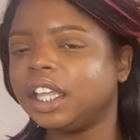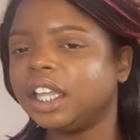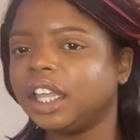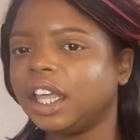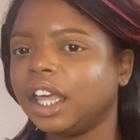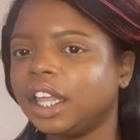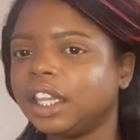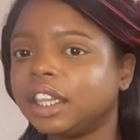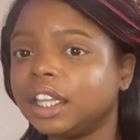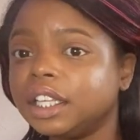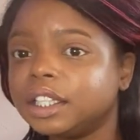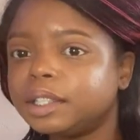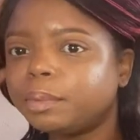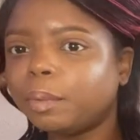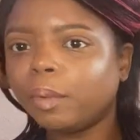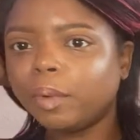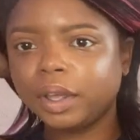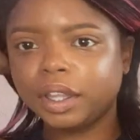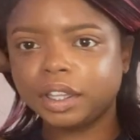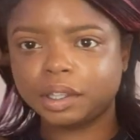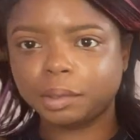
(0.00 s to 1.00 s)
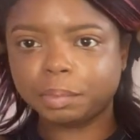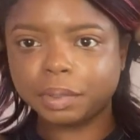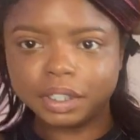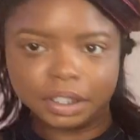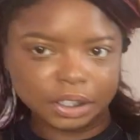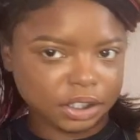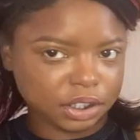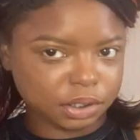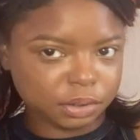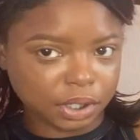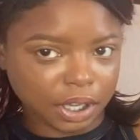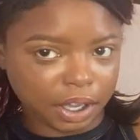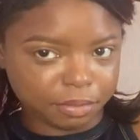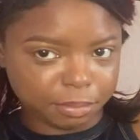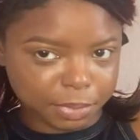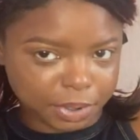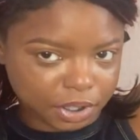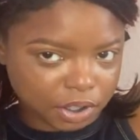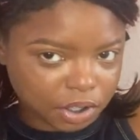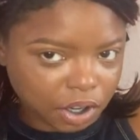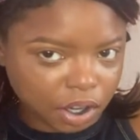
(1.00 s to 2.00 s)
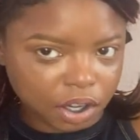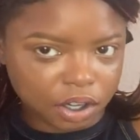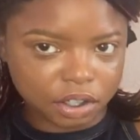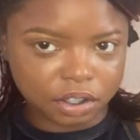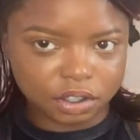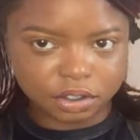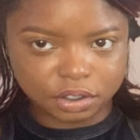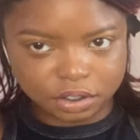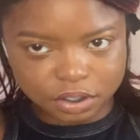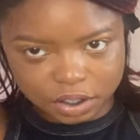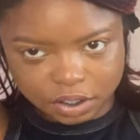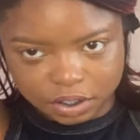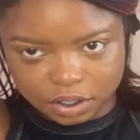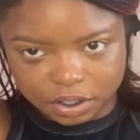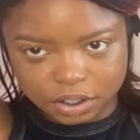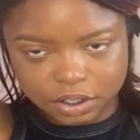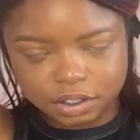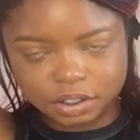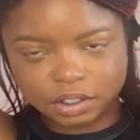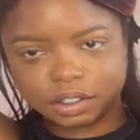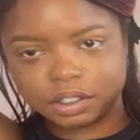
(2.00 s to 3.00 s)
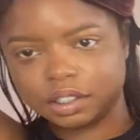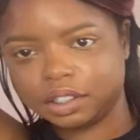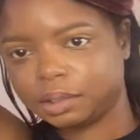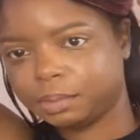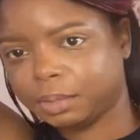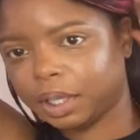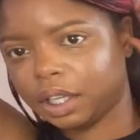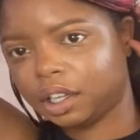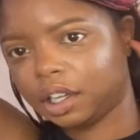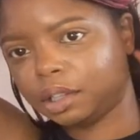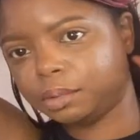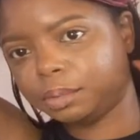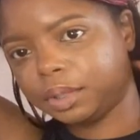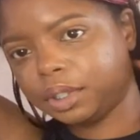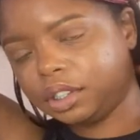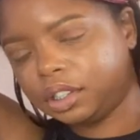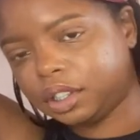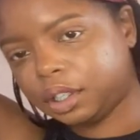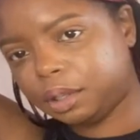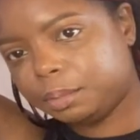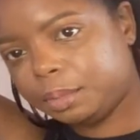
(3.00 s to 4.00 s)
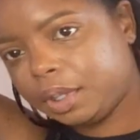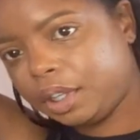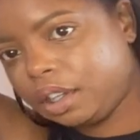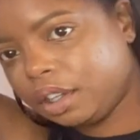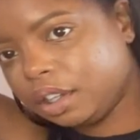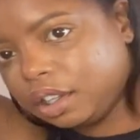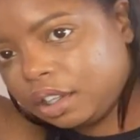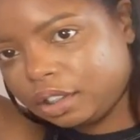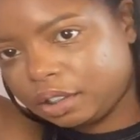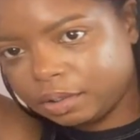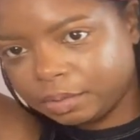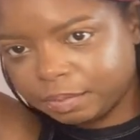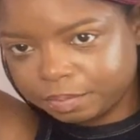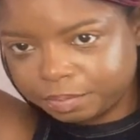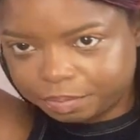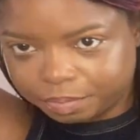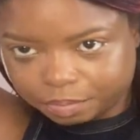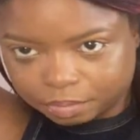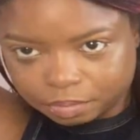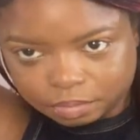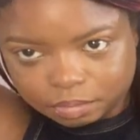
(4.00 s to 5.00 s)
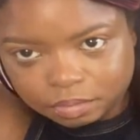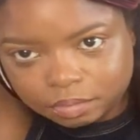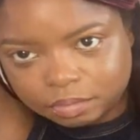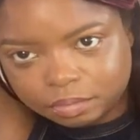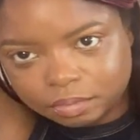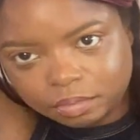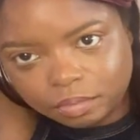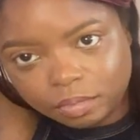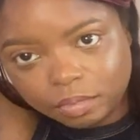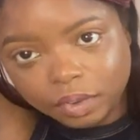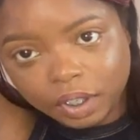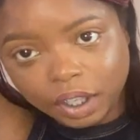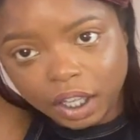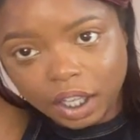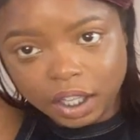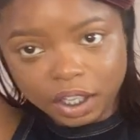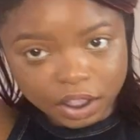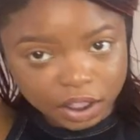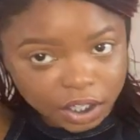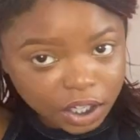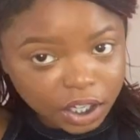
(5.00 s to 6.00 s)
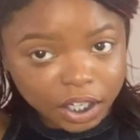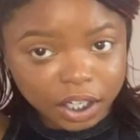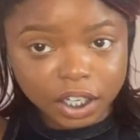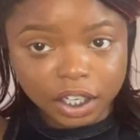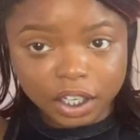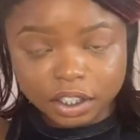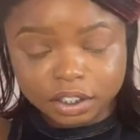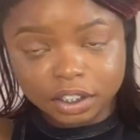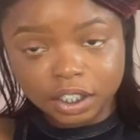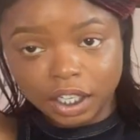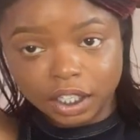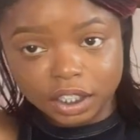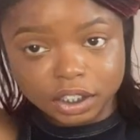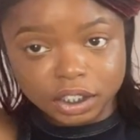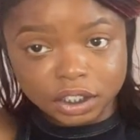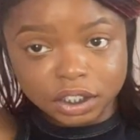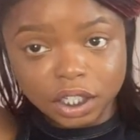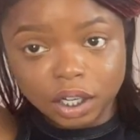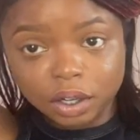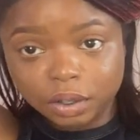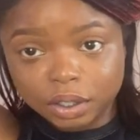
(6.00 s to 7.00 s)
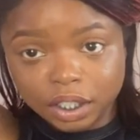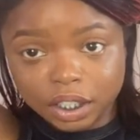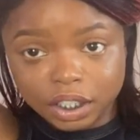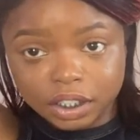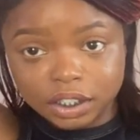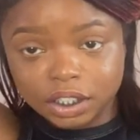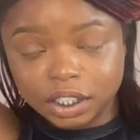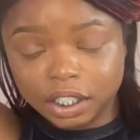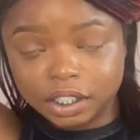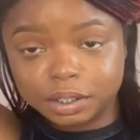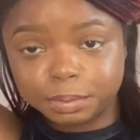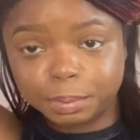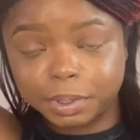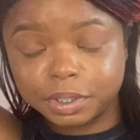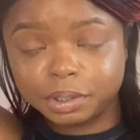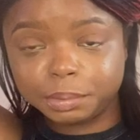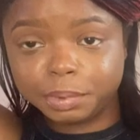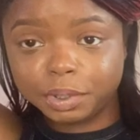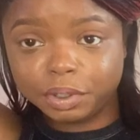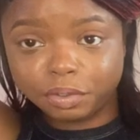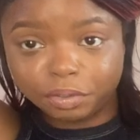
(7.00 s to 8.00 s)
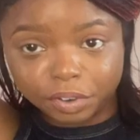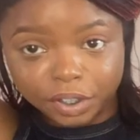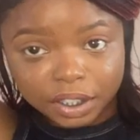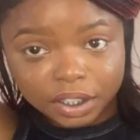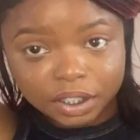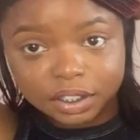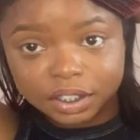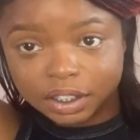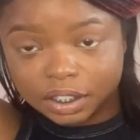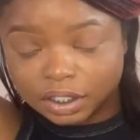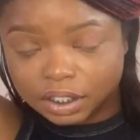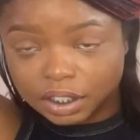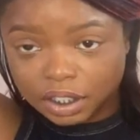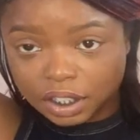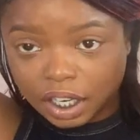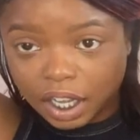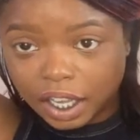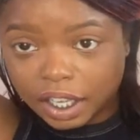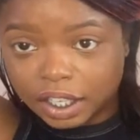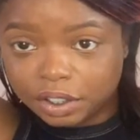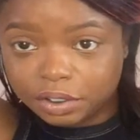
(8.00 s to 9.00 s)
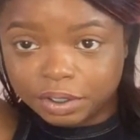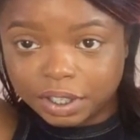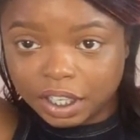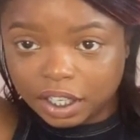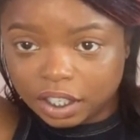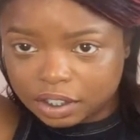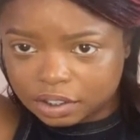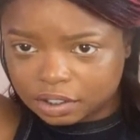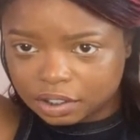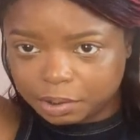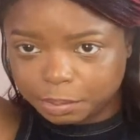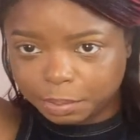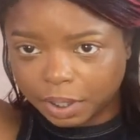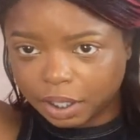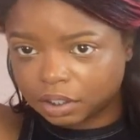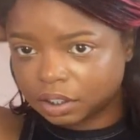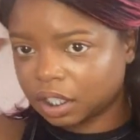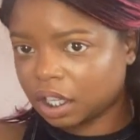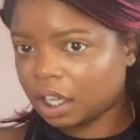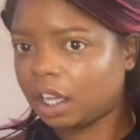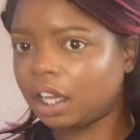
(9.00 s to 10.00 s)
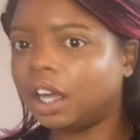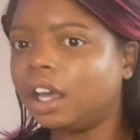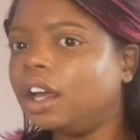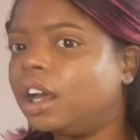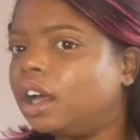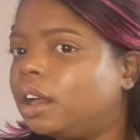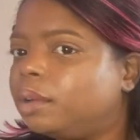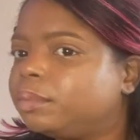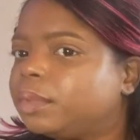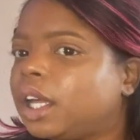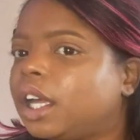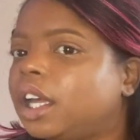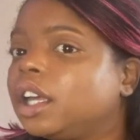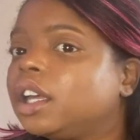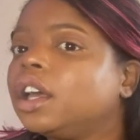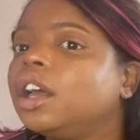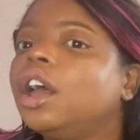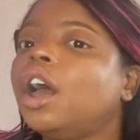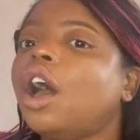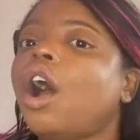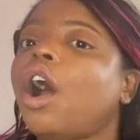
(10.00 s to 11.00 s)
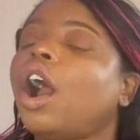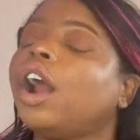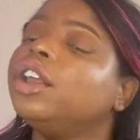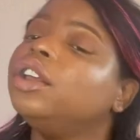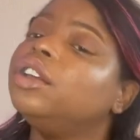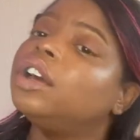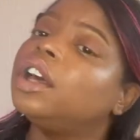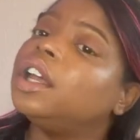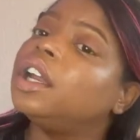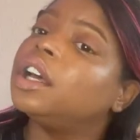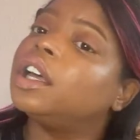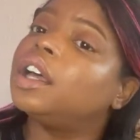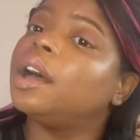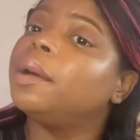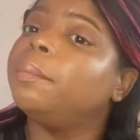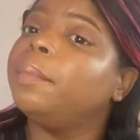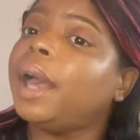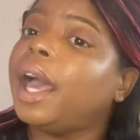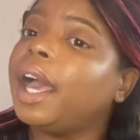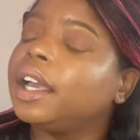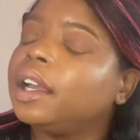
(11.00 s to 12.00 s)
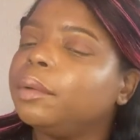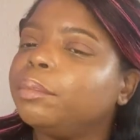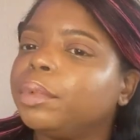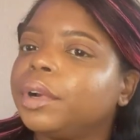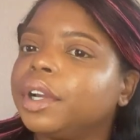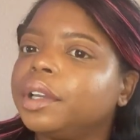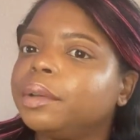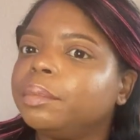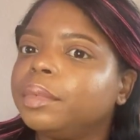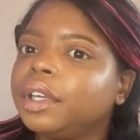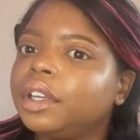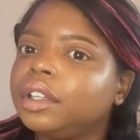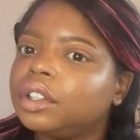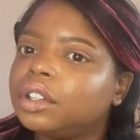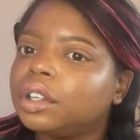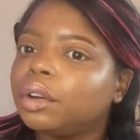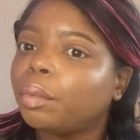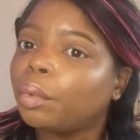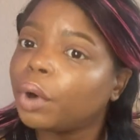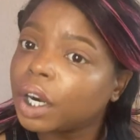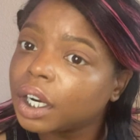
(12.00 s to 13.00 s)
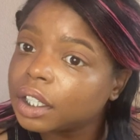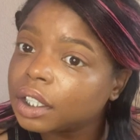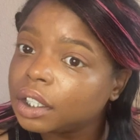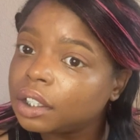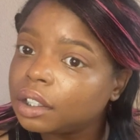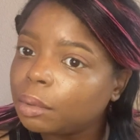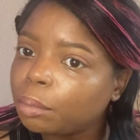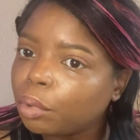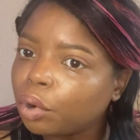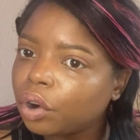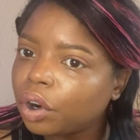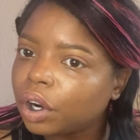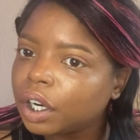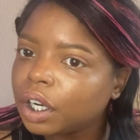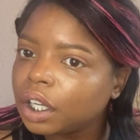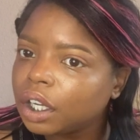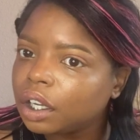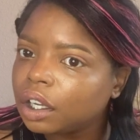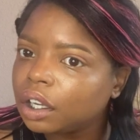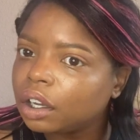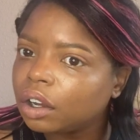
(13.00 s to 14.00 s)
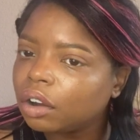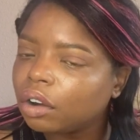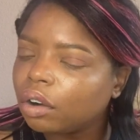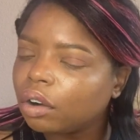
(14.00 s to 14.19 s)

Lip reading: at this point, the police have been called, and somebody called the police on me, and they're here. It's like, Lenoka, it's supposed to be freezing tonight. You can't sleep outside. I'm like, are you going to come back and bring me to work in the morning?